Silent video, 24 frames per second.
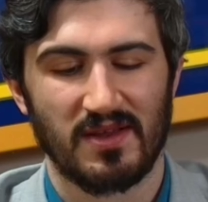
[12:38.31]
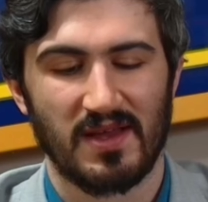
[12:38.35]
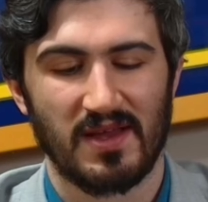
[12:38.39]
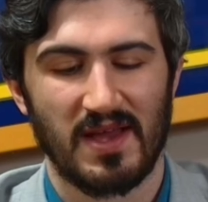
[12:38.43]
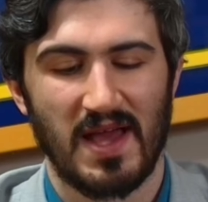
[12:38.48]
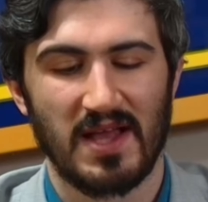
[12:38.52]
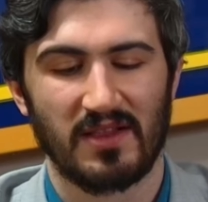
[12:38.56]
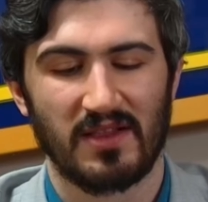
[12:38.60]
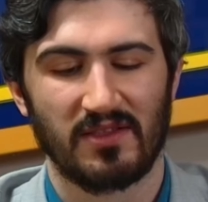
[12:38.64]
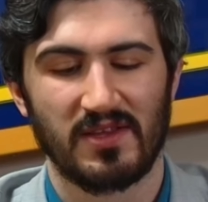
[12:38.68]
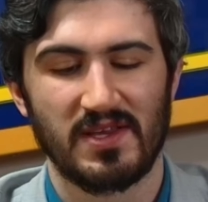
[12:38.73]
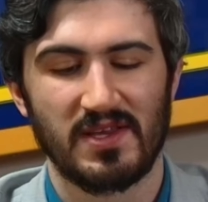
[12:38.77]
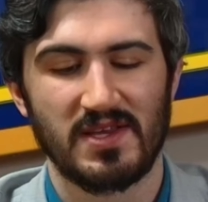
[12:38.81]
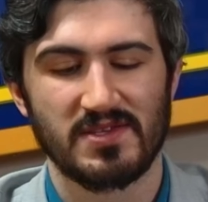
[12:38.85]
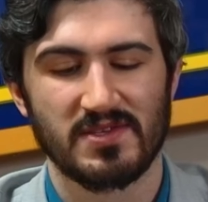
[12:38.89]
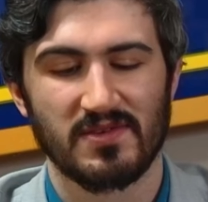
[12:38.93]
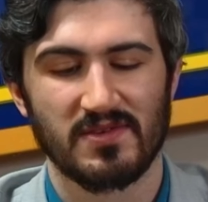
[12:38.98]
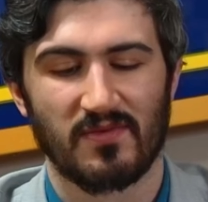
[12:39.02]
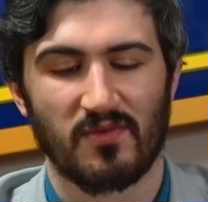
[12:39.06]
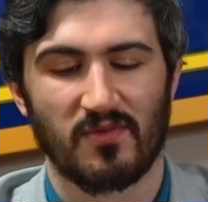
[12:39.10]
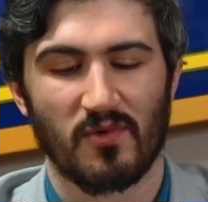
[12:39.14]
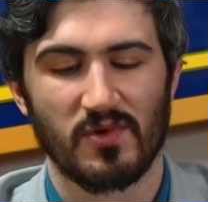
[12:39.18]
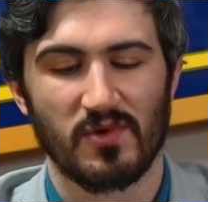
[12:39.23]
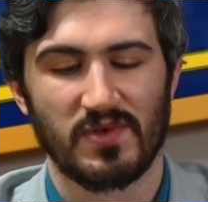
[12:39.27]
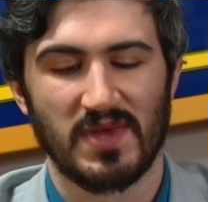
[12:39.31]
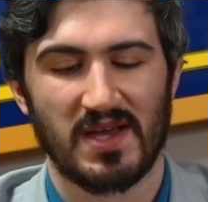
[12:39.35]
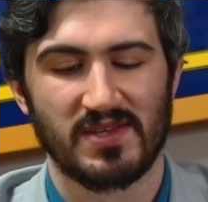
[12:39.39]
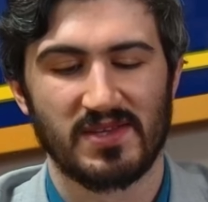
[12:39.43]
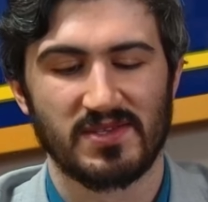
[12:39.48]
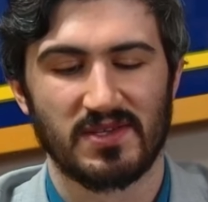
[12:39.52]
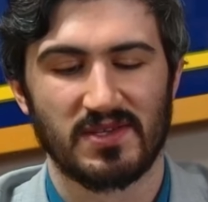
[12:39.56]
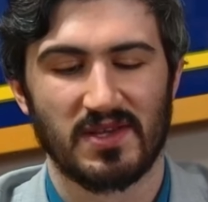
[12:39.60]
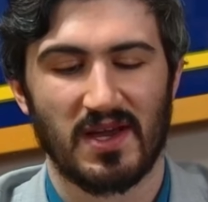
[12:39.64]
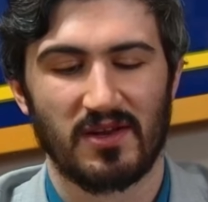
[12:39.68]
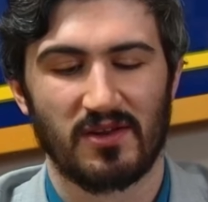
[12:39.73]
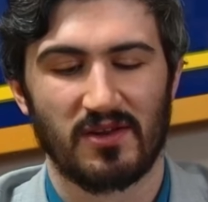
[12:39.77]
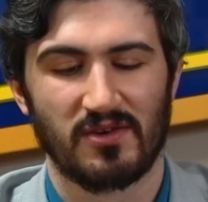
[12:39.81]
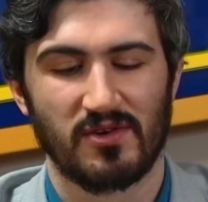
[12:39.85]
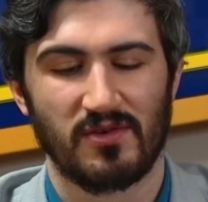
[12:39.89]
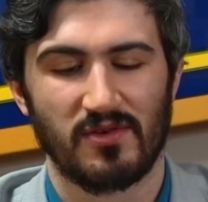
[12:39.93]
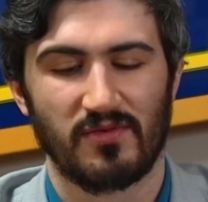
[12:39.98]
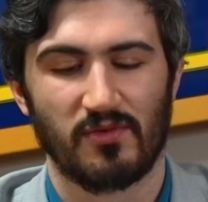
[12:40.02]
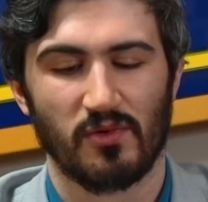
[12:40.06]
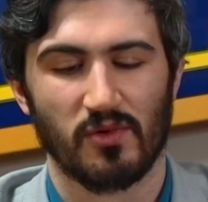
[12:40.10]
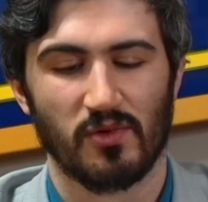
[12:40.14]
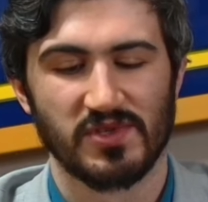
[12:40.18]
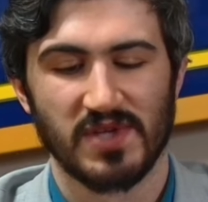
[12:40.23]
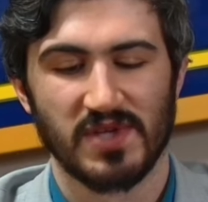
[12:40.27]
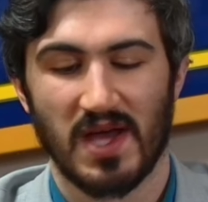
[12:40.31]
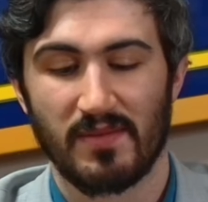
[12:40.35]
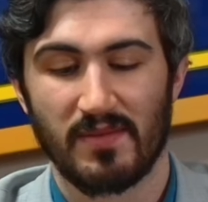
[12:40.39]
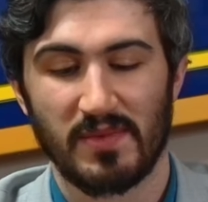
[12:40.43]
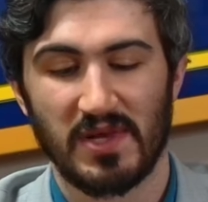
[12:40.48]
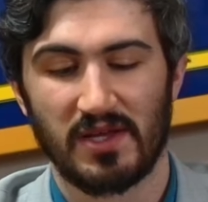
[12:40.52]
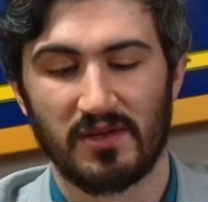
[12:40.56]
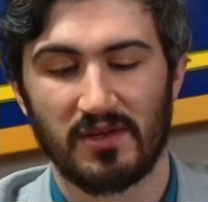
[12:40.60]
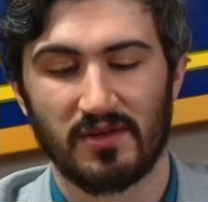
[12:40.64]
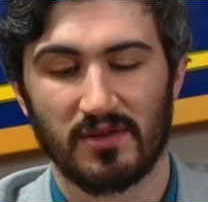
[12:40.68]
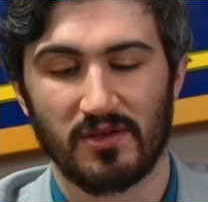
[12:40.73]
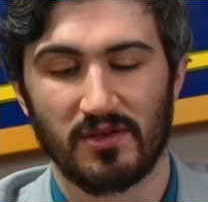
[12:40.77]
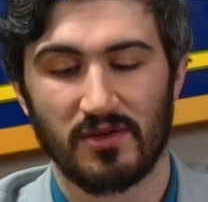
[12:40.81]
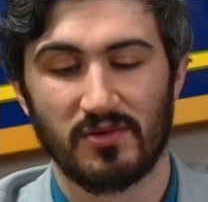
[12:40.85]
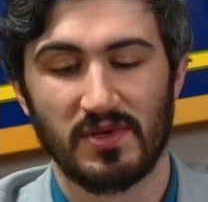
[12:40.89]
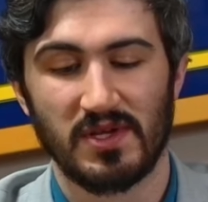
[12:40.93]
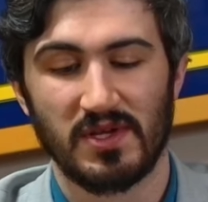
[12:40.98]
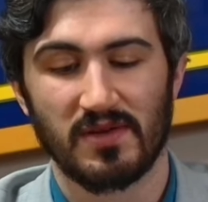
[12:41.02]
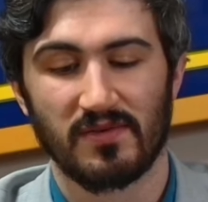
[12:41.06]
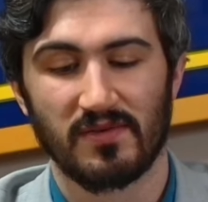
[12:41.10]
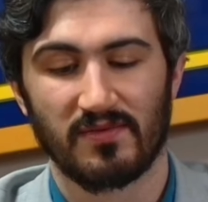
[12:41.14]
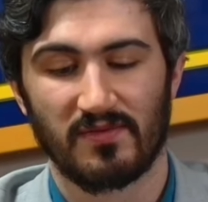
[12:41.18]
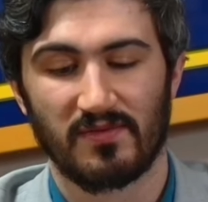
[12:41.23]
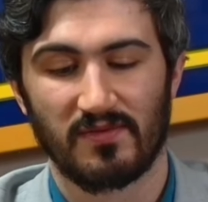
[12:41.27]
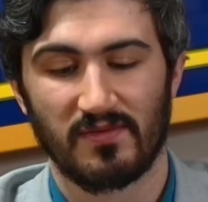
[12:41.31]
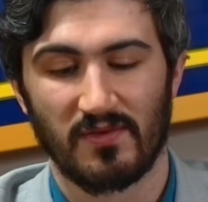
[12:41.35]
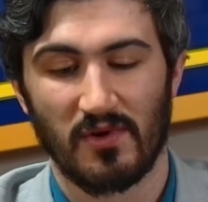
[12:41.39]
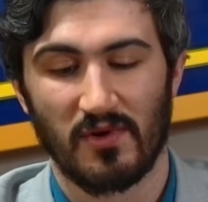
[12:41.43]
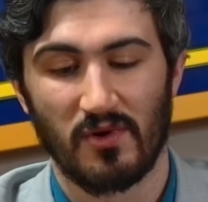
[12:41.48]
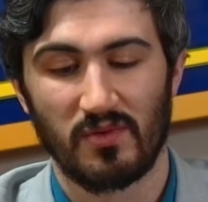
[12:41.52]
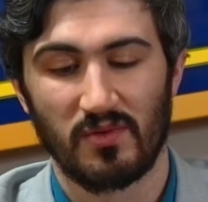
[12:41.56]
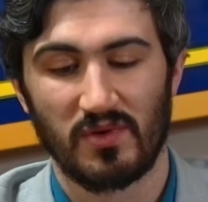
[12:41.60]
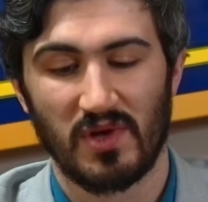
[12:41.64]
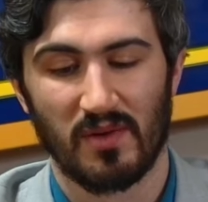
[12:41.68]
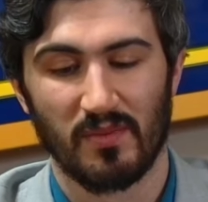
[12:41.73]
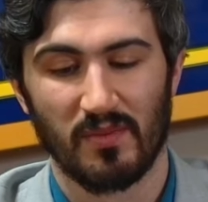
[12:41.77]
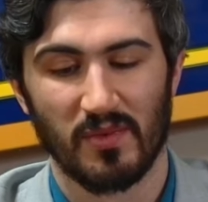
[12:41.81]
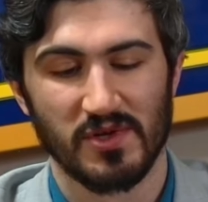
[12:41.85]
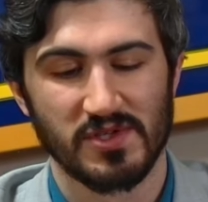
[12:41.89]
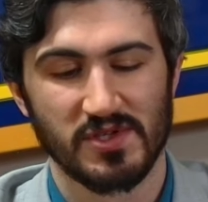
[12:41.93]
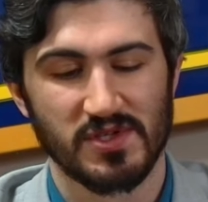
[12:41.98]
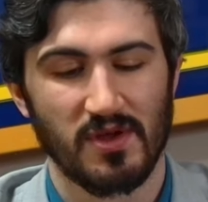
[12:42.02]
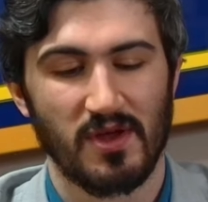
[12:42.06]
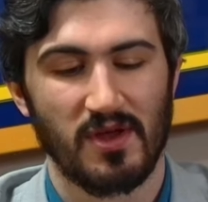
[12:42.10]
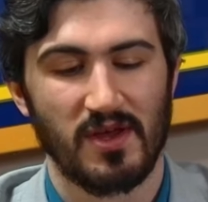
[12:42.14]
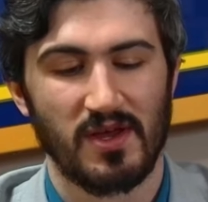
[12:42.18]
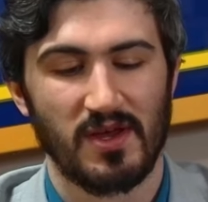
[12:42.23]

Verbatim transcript: at least 4,900 fools, I mean, unique phone numbers,